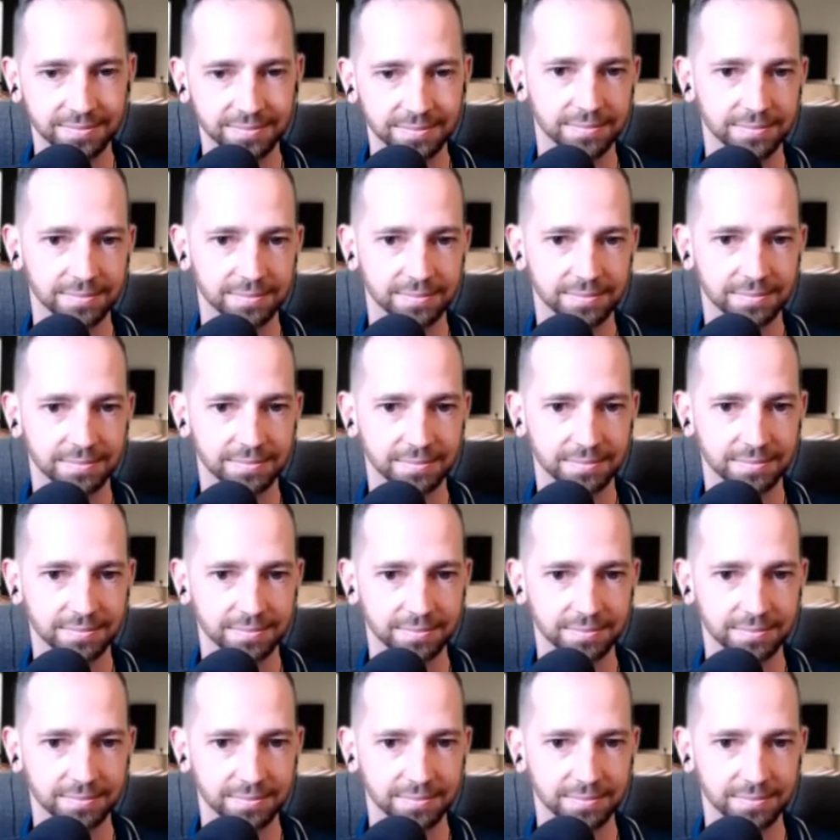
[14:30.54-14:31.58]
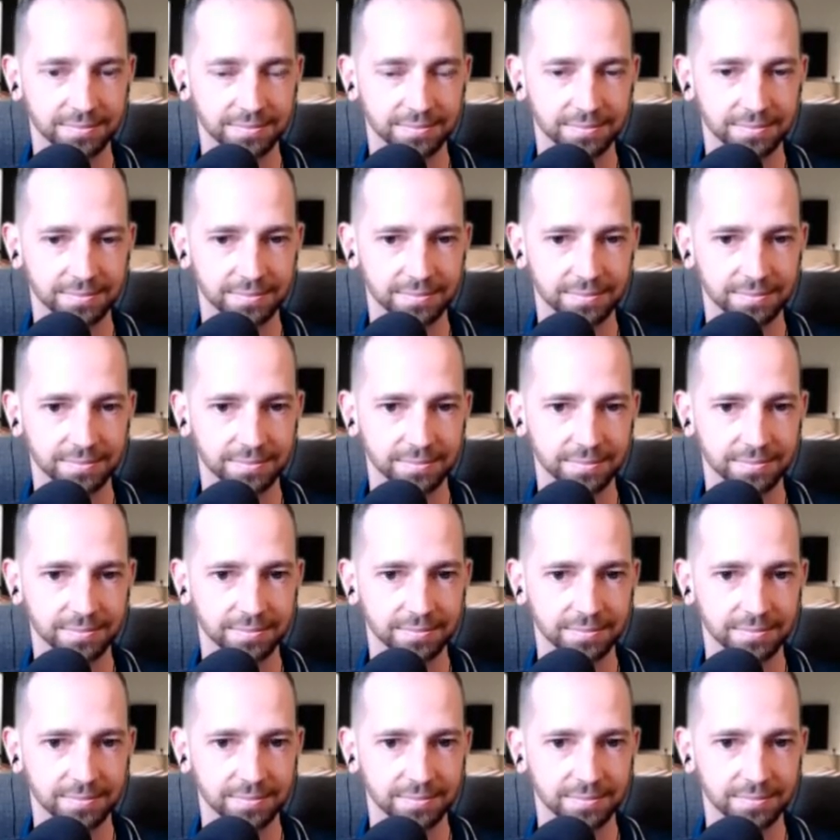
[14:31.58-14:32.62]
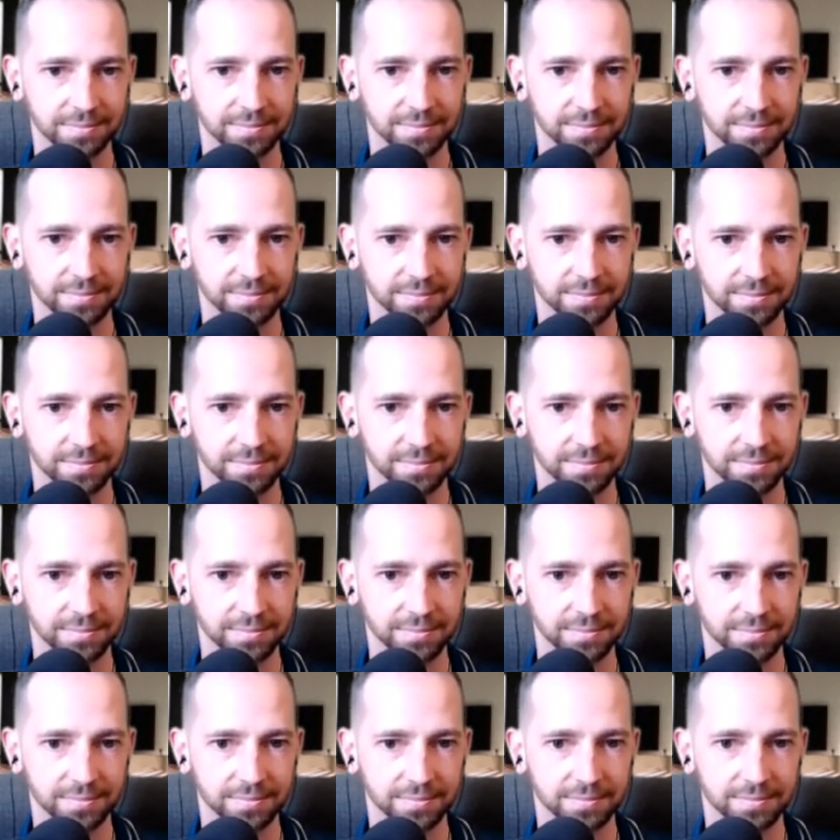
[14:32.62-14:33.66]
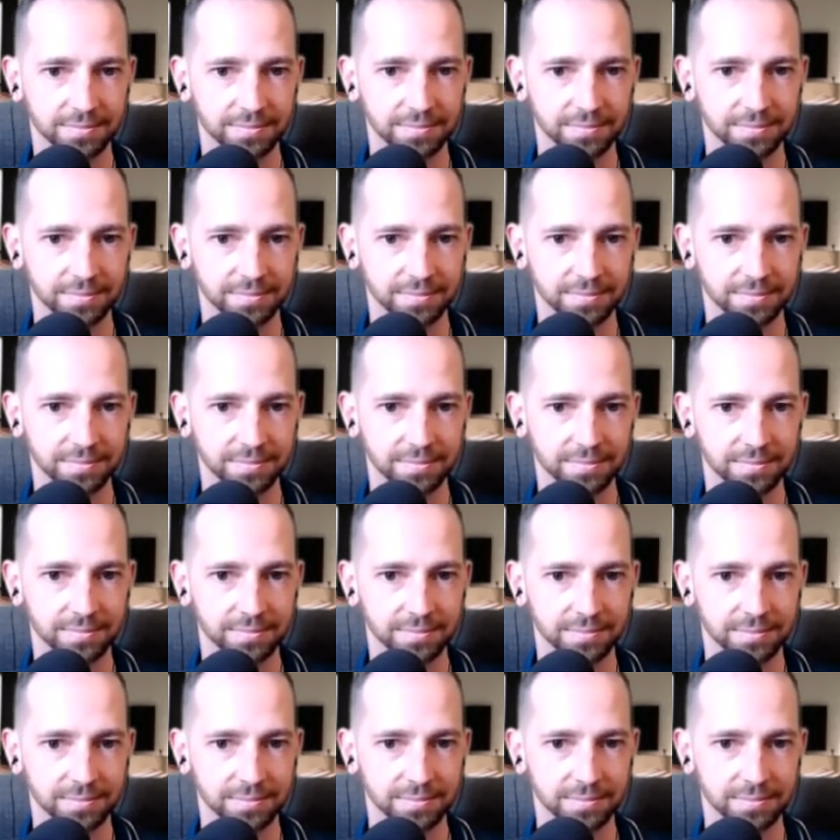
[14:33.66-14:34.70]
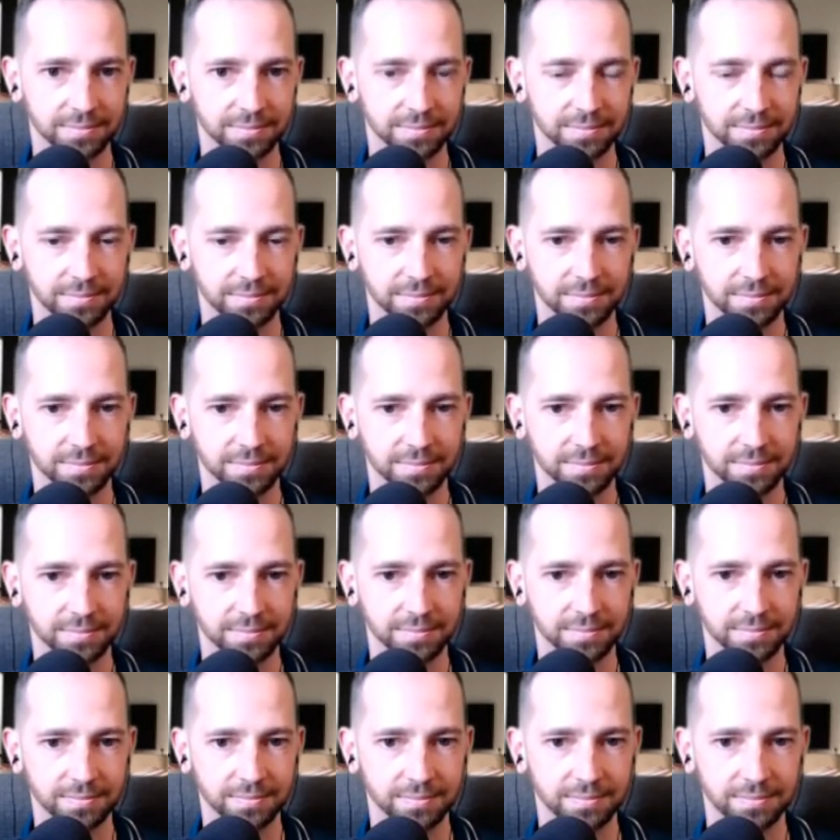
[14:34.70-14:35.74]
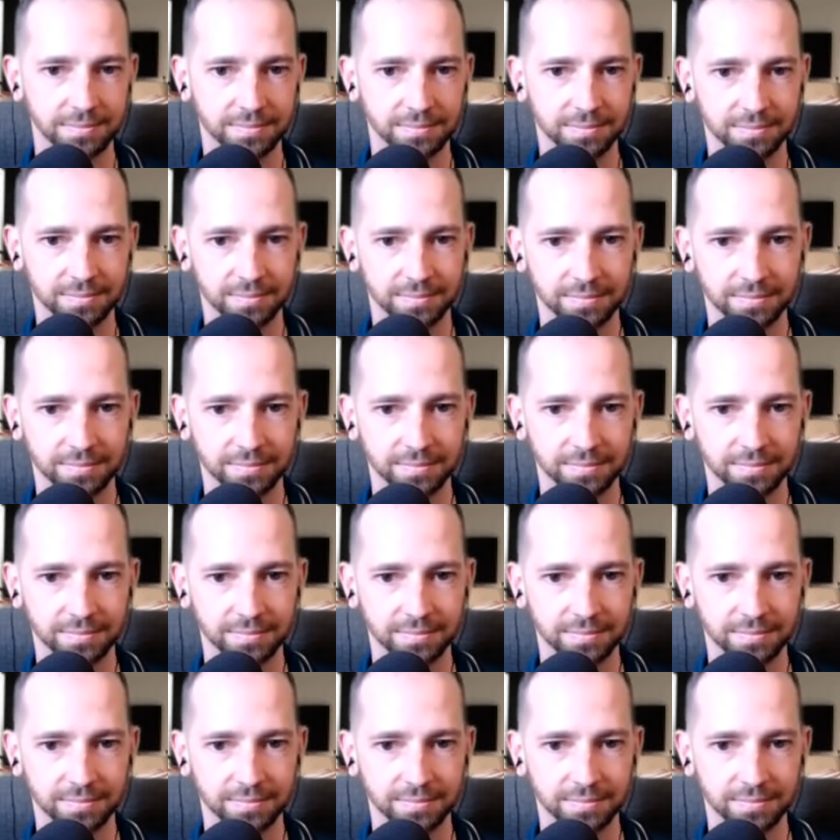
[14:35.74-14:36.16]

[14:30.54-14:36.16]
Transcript: (silent)